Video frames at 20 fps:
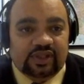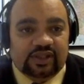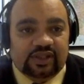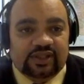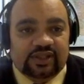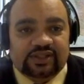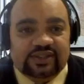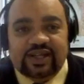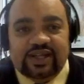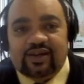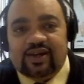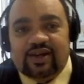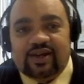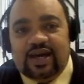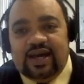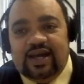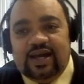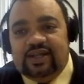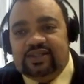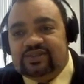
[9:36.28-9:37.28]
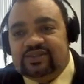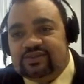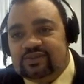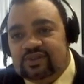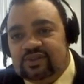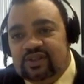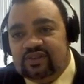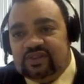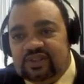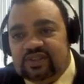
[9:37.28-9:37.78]
Ladera Heights,
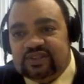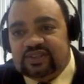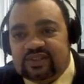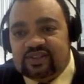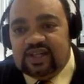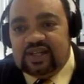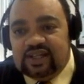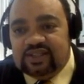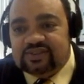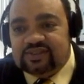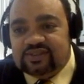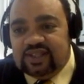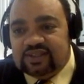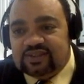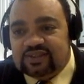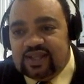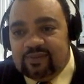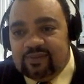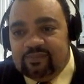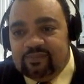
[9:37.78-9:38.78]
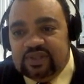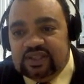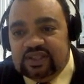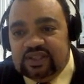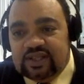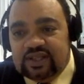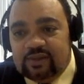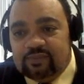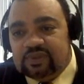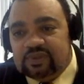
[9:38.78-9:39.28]
love Ladera Heights, not that many
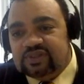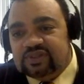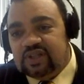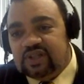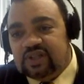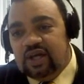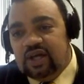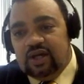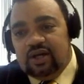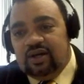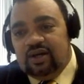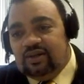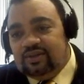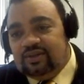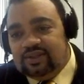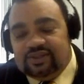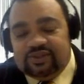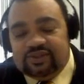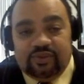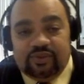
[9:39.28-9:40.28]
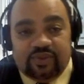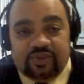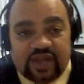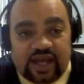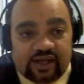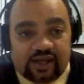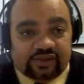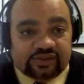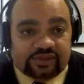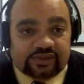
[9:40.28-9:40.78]
numbers, only
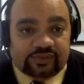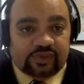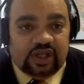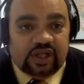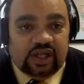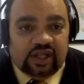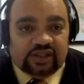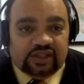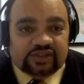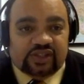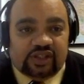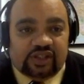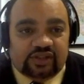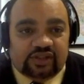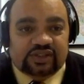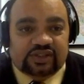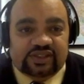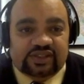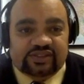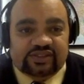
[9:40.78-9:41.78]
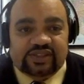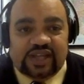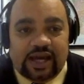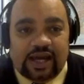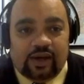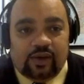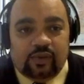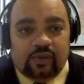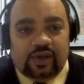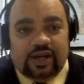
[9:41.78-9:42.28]
2,000. So this is
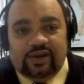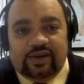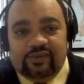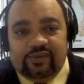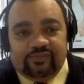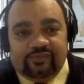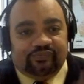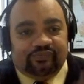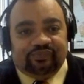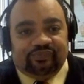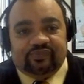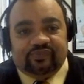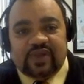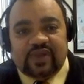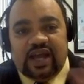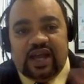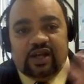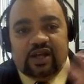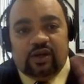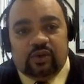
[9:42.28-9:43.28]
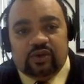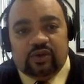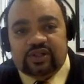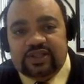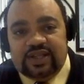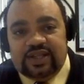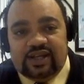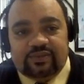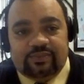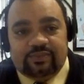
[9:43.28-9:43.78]
how I
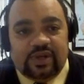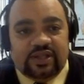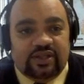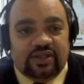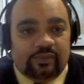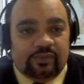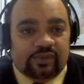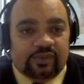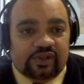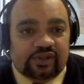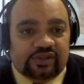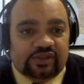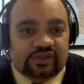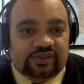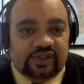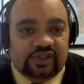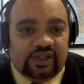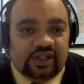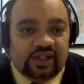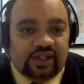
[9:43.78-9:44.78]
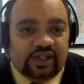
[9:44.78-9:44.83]
organize my numbers.